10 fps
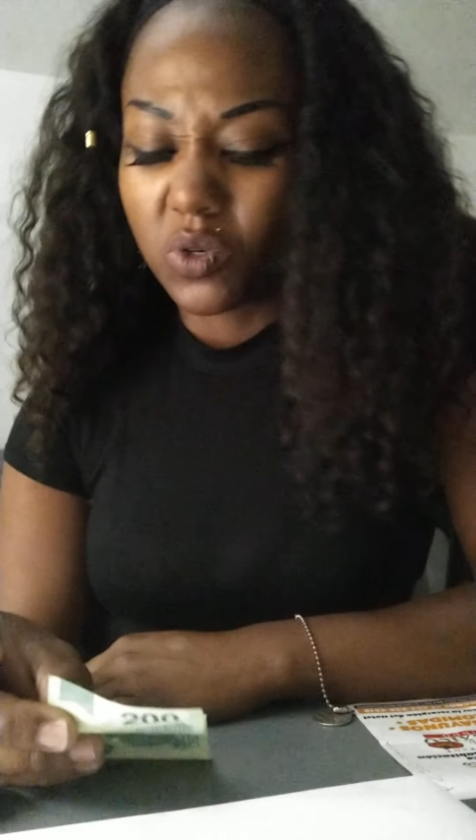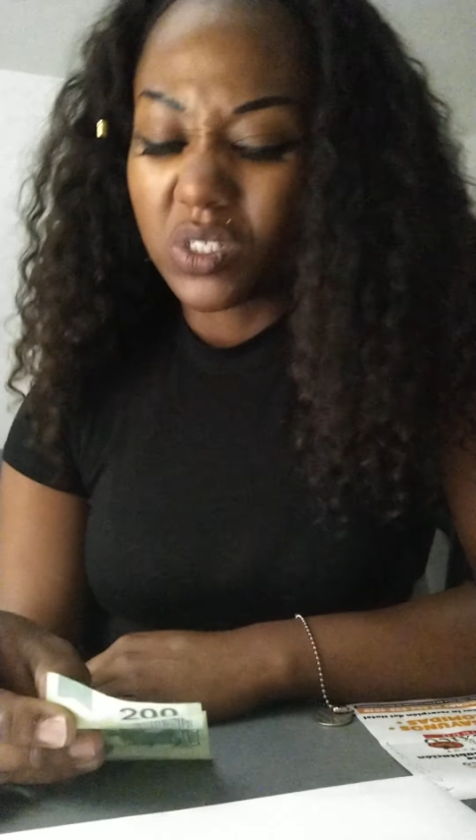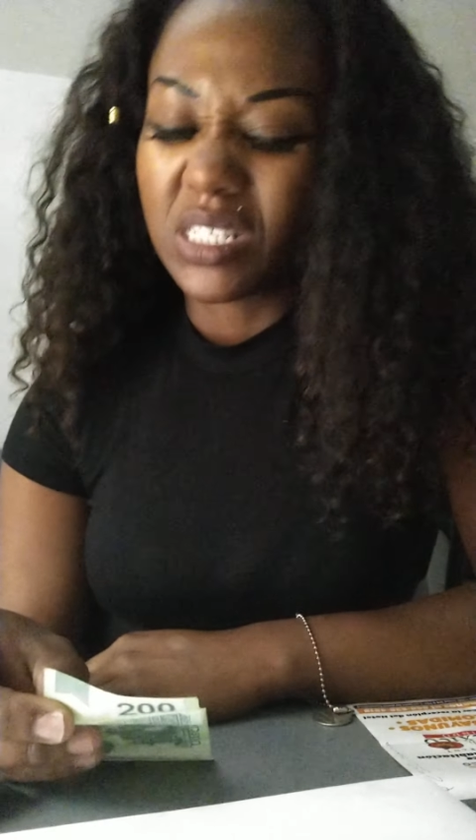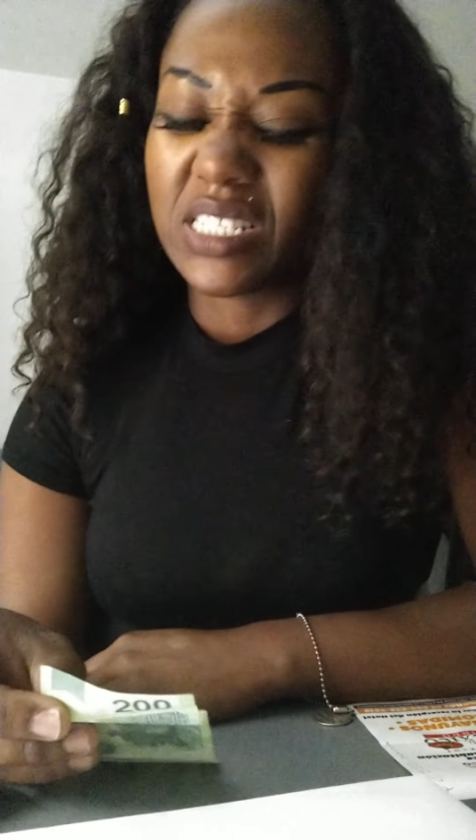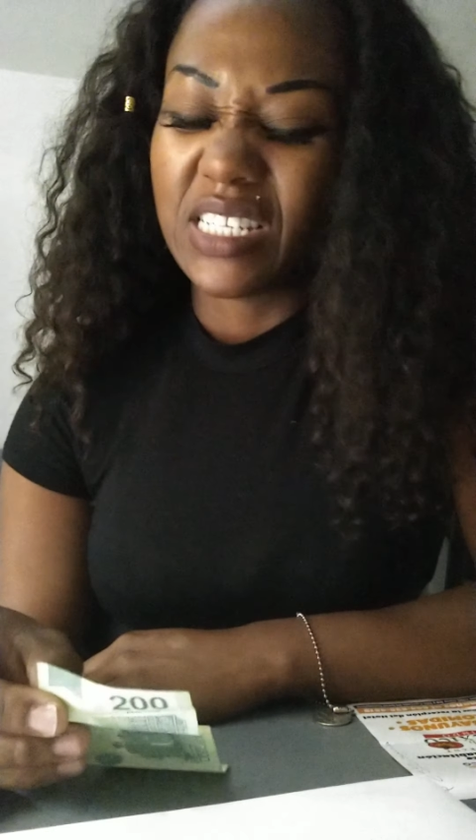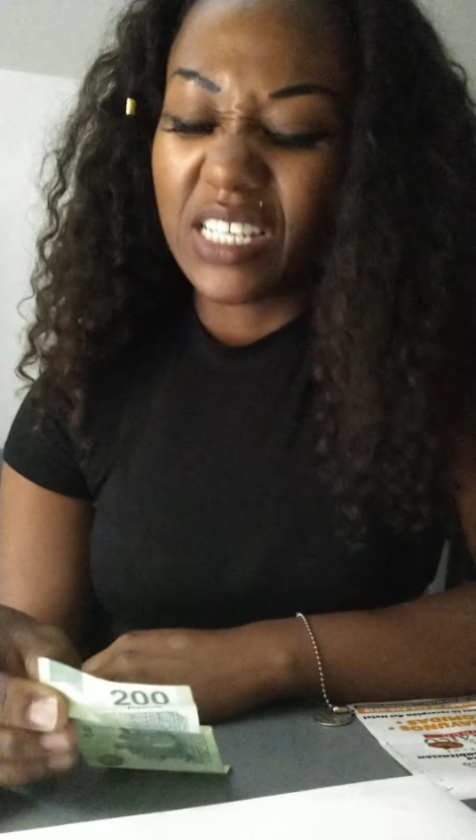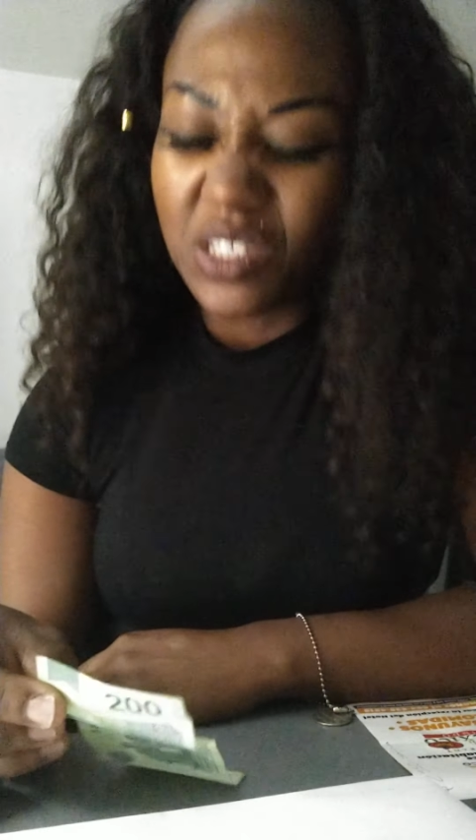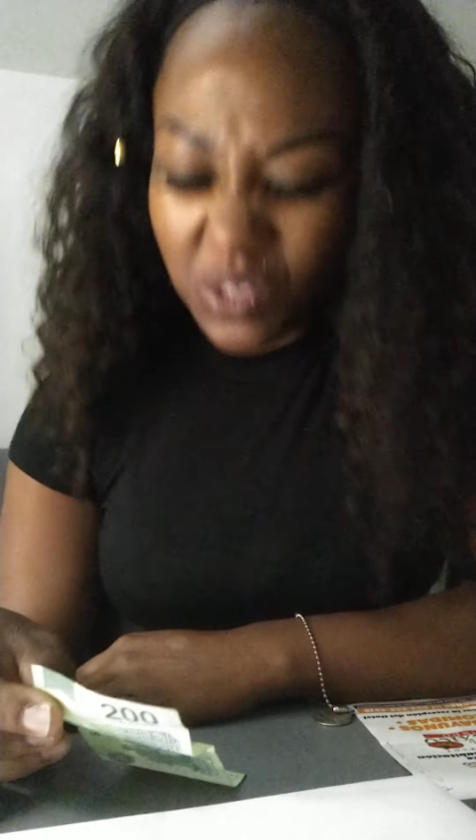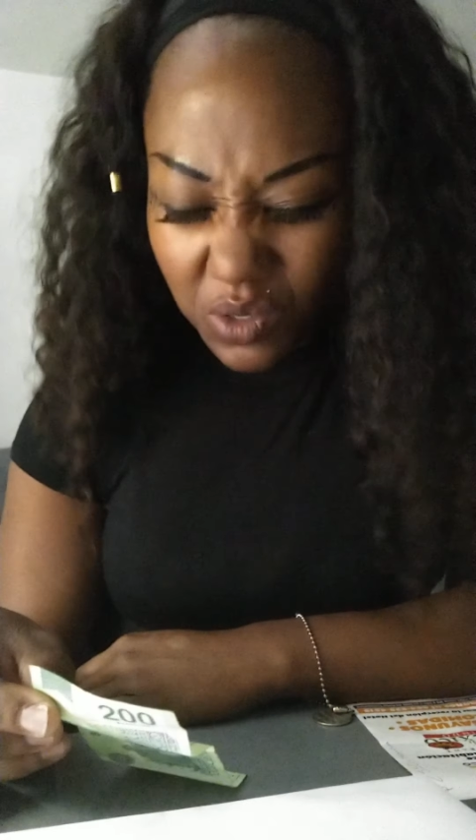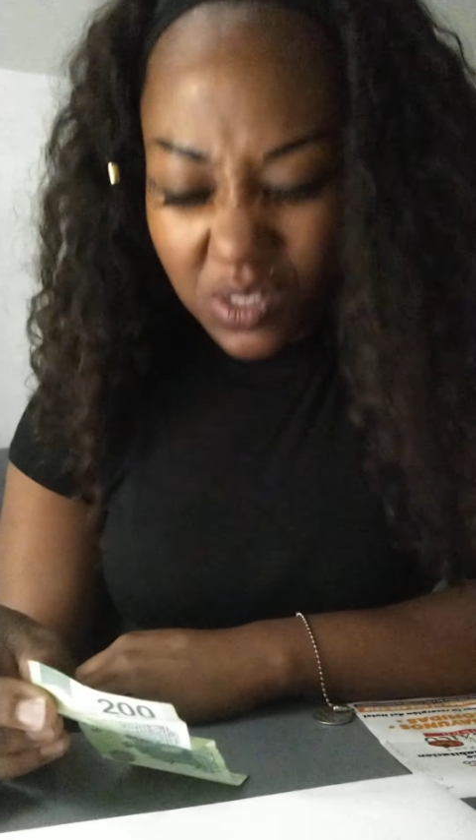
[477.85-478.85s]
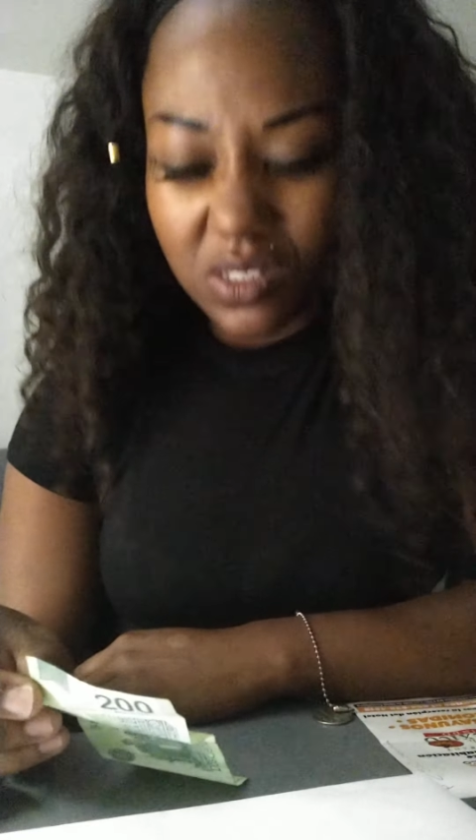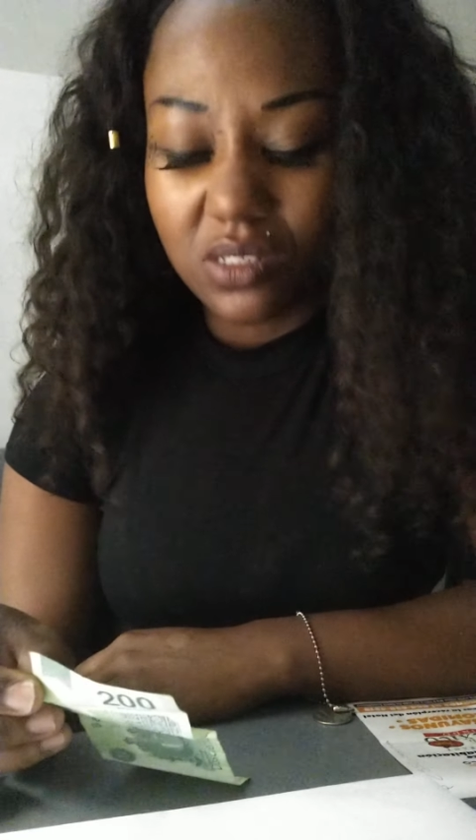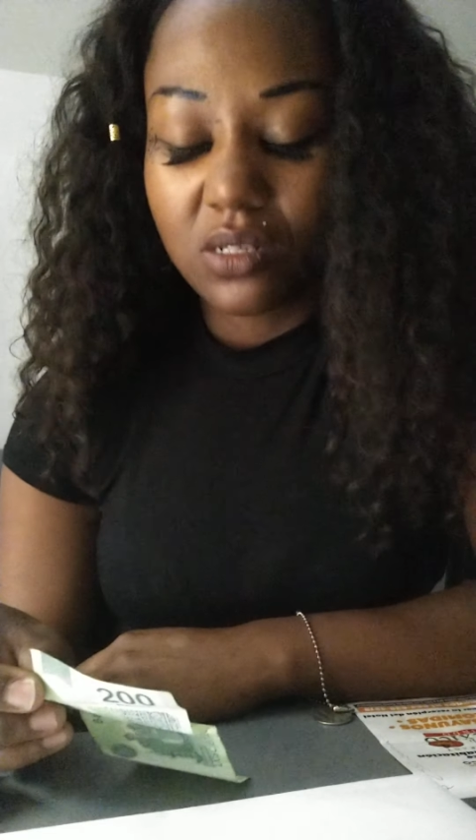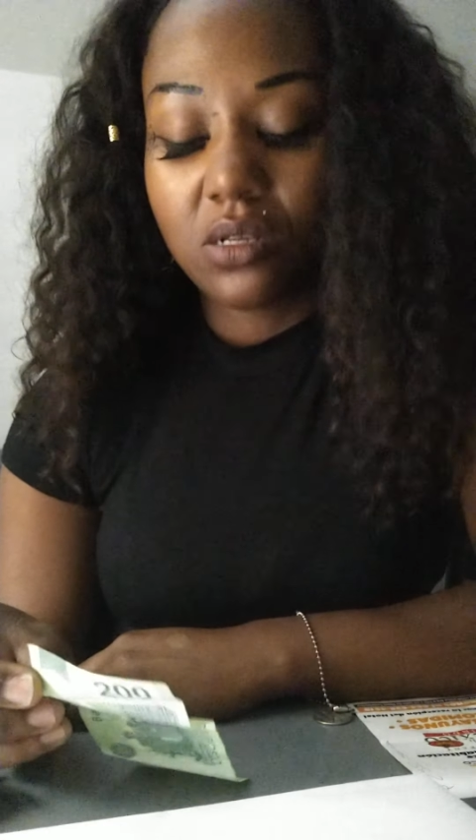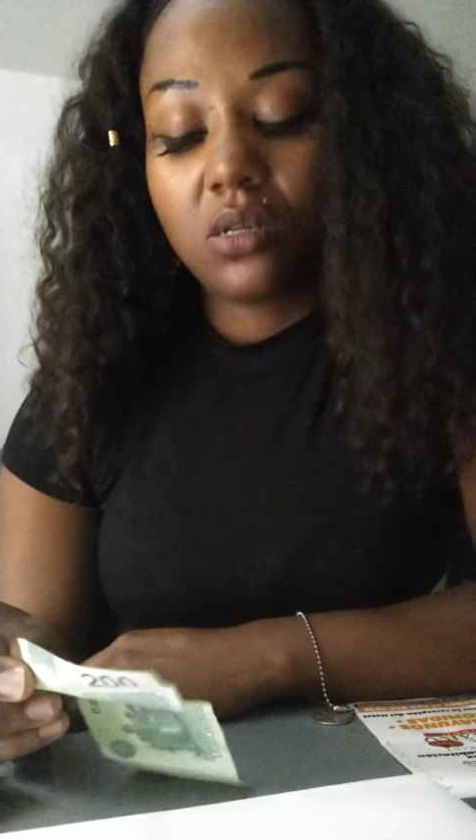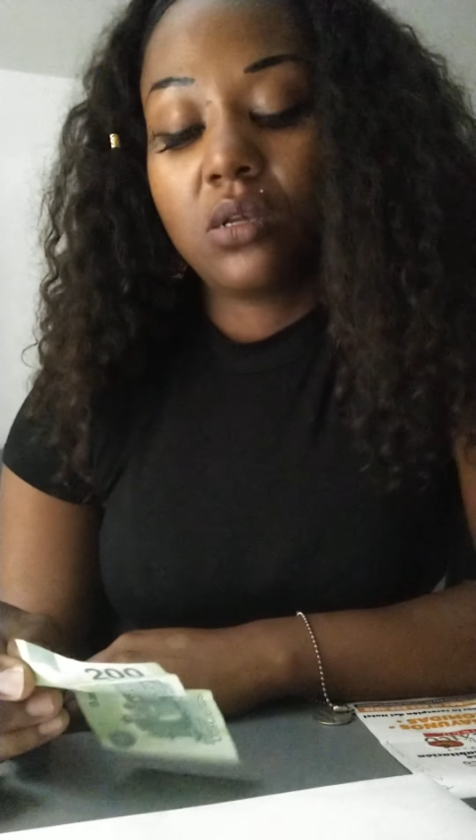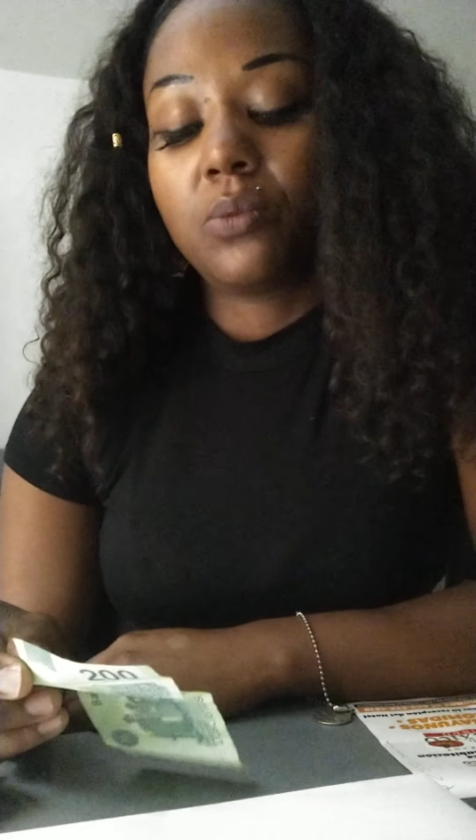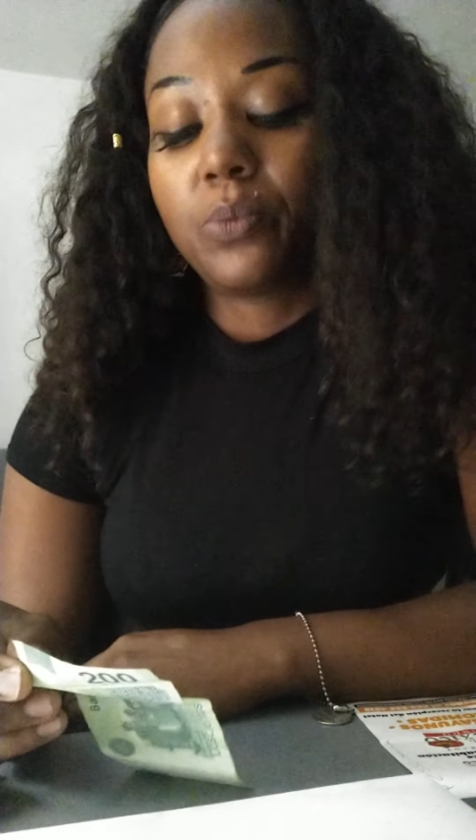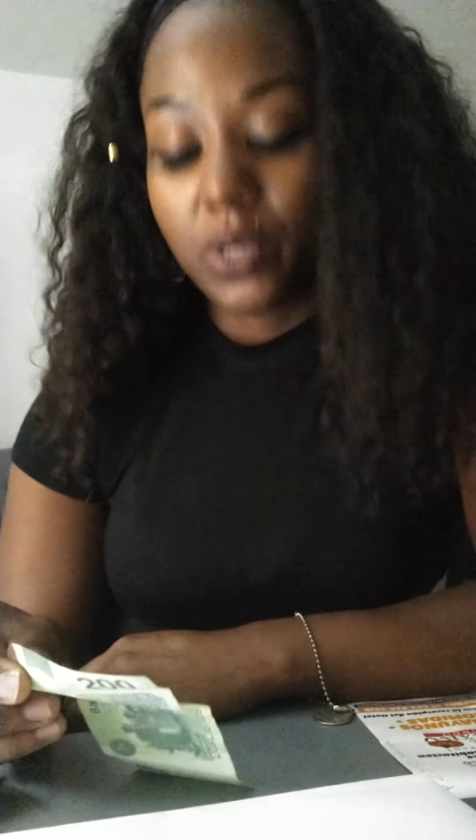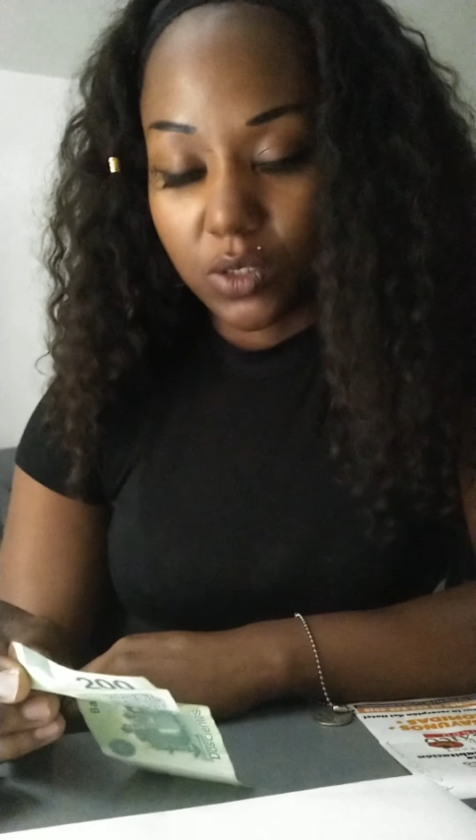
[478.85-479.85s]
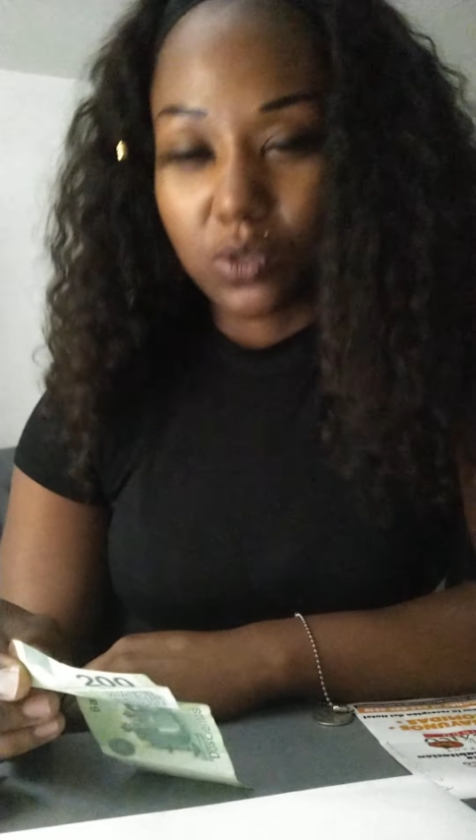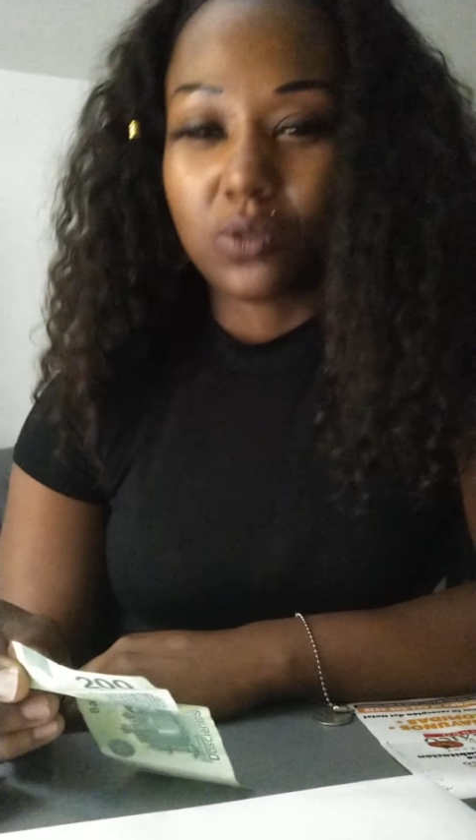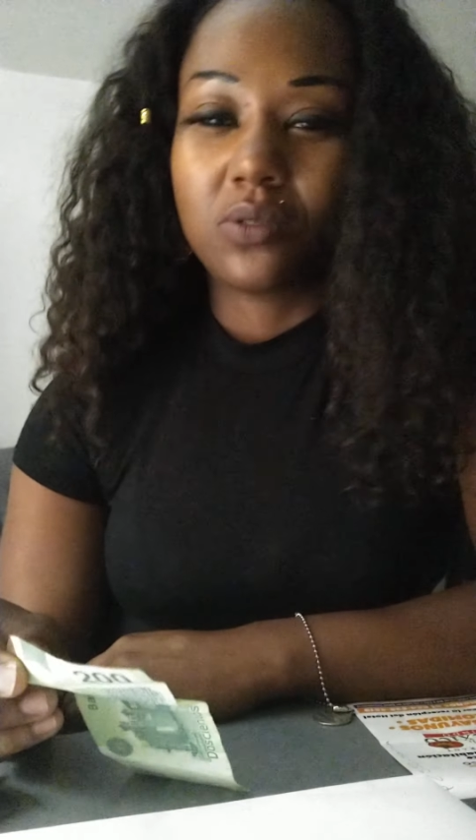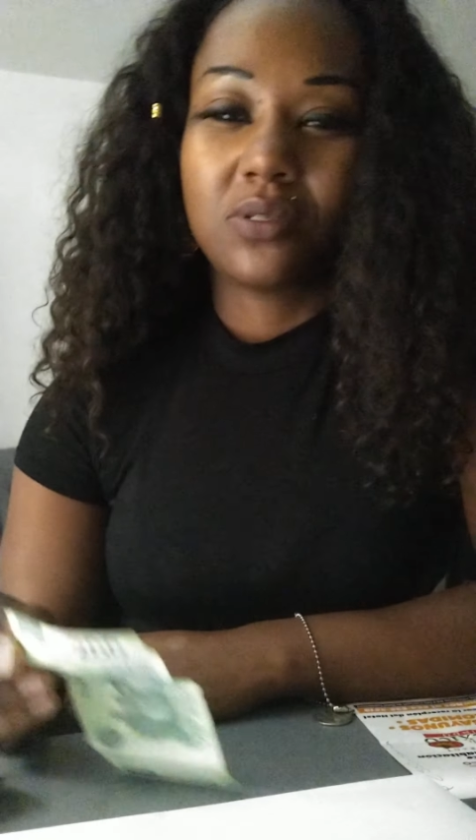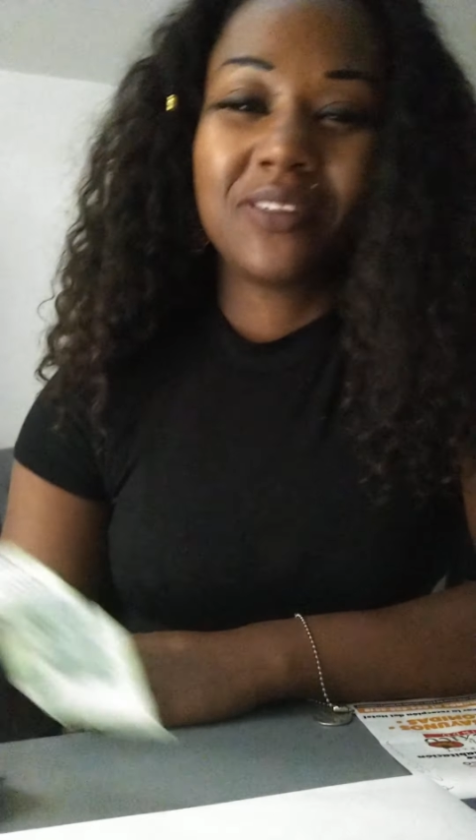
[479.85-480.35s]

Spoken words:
200 pesos.